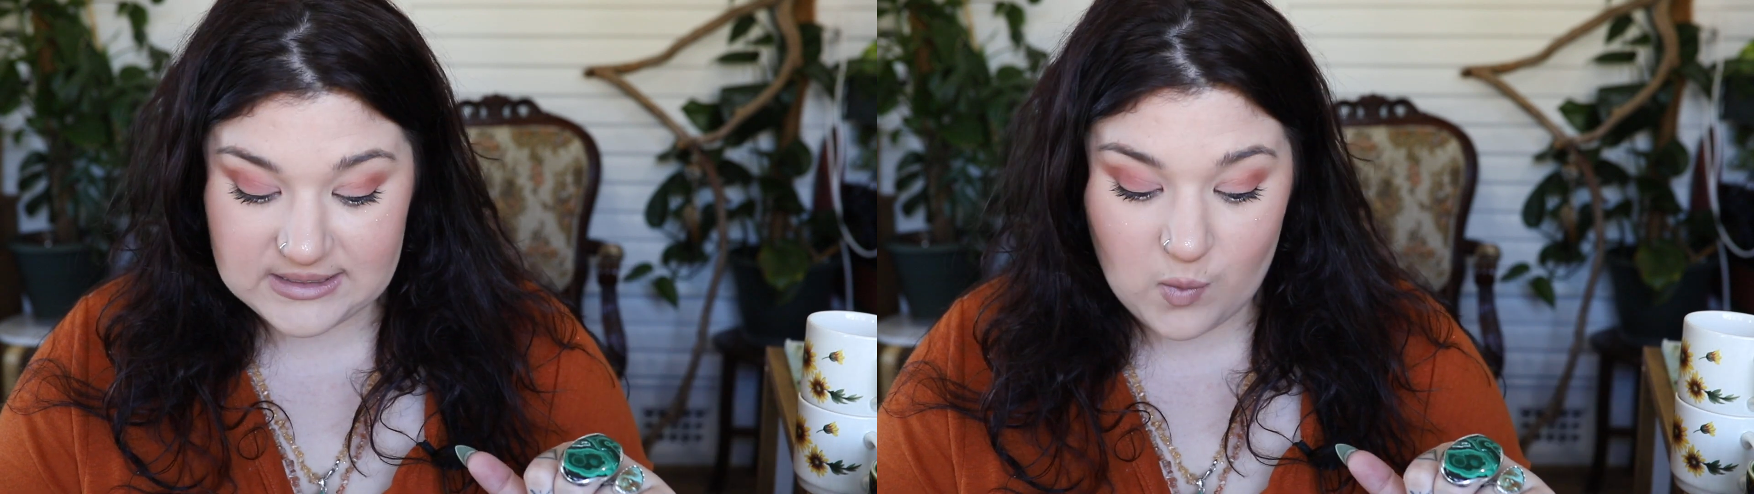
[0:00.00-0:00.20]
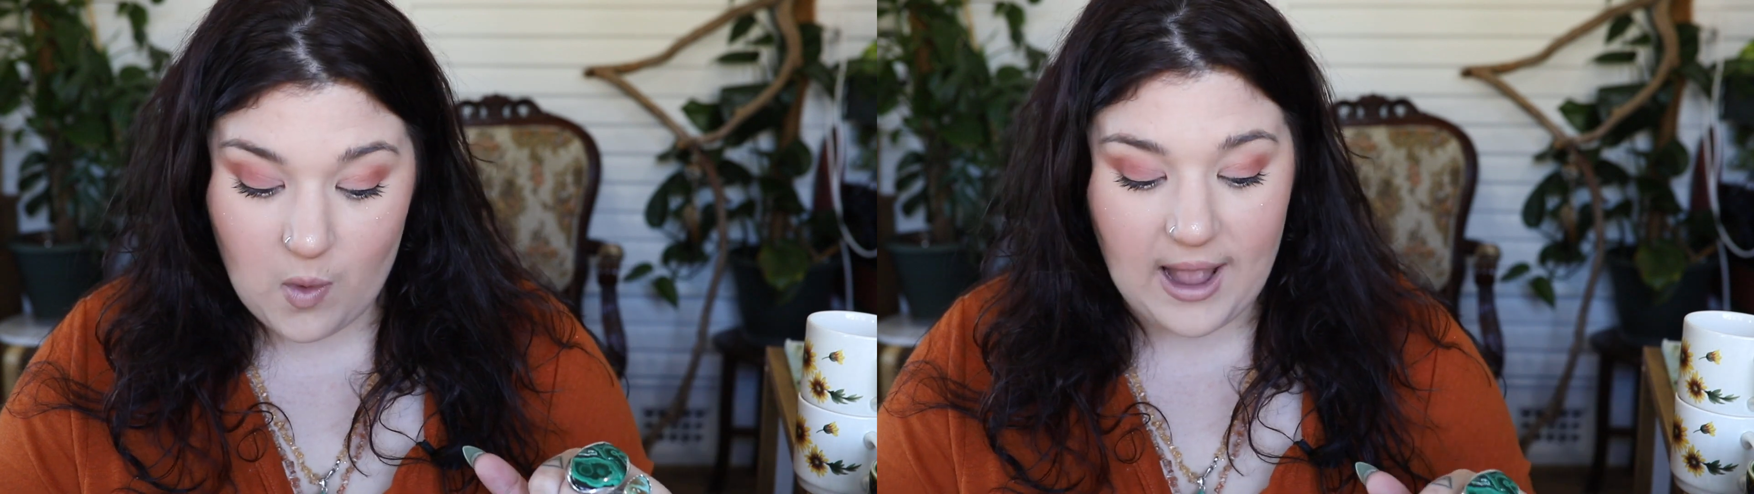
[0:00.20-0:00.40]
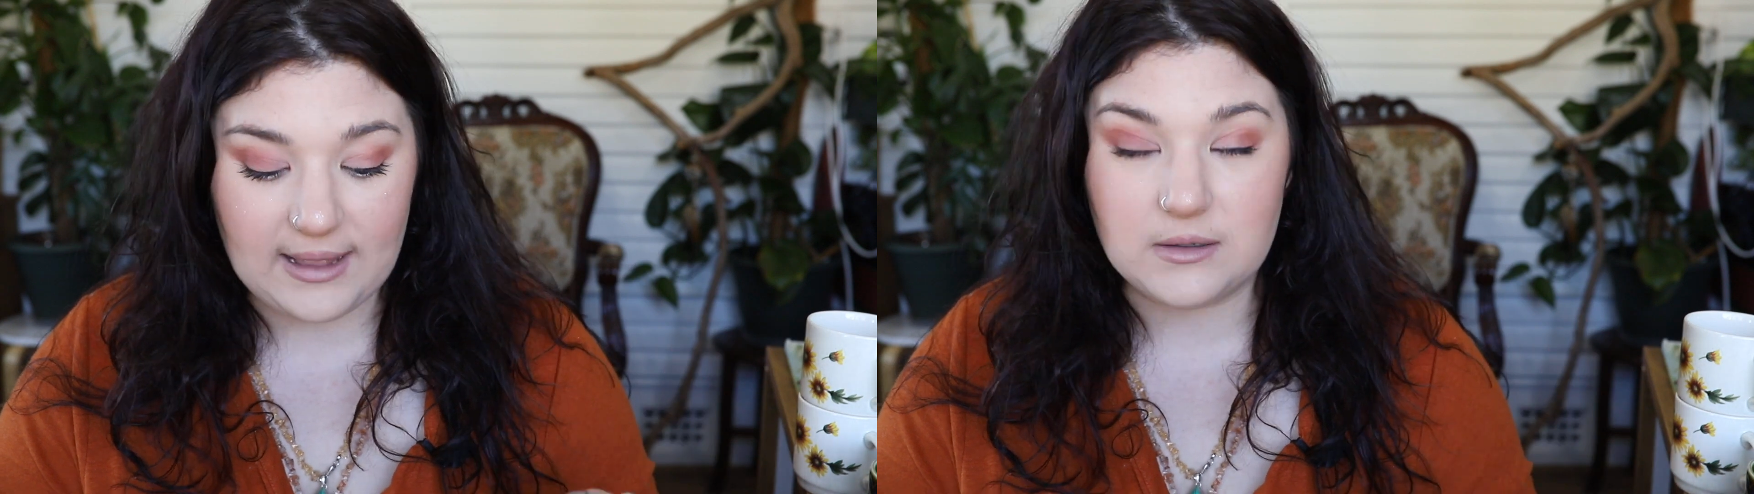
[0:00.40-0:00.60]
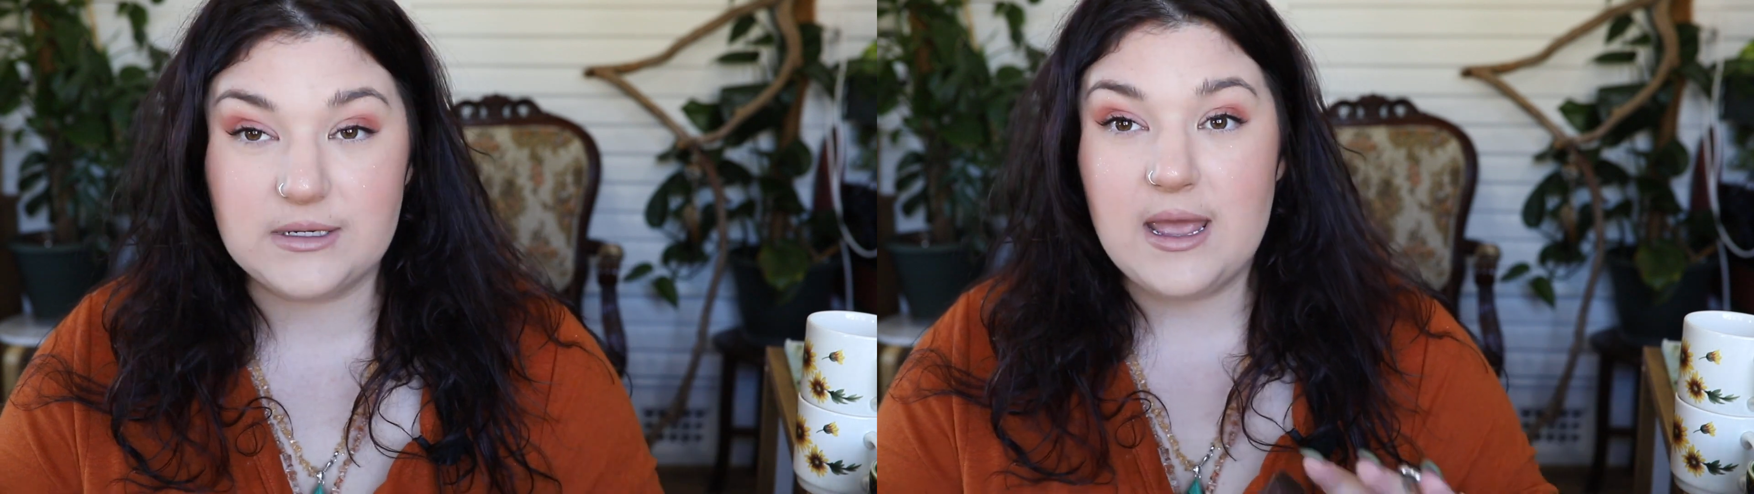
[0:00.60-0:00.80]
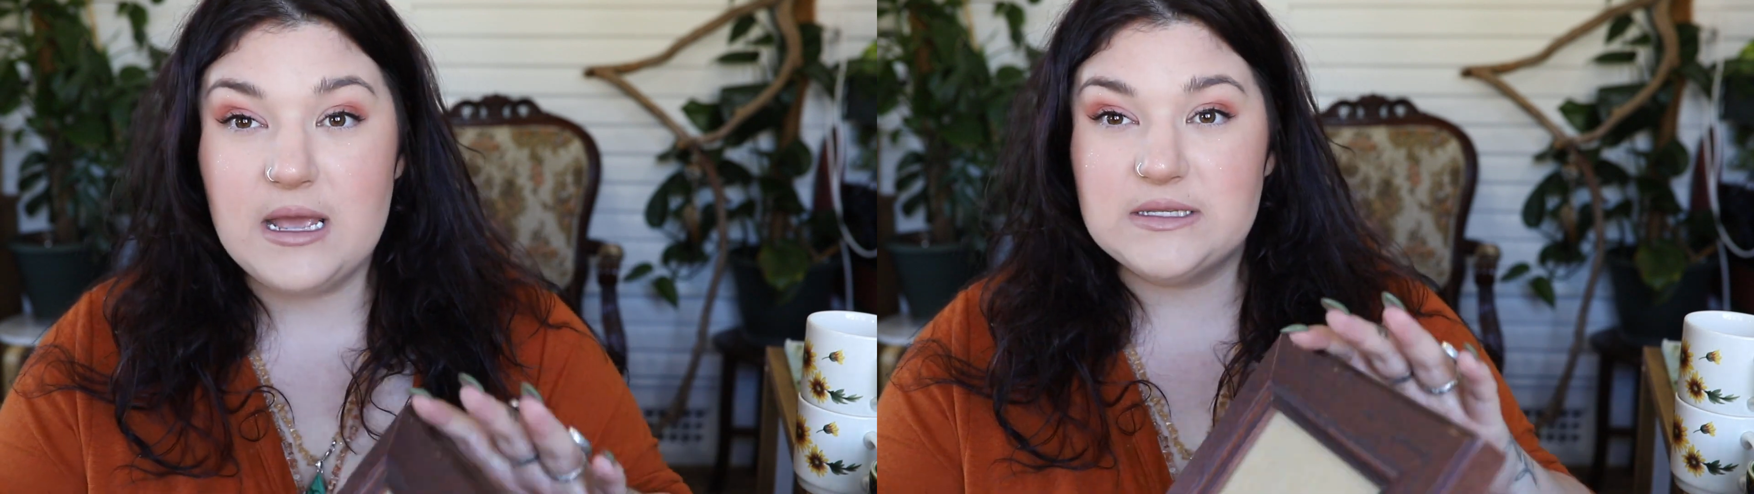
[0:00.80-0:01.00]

It's wild.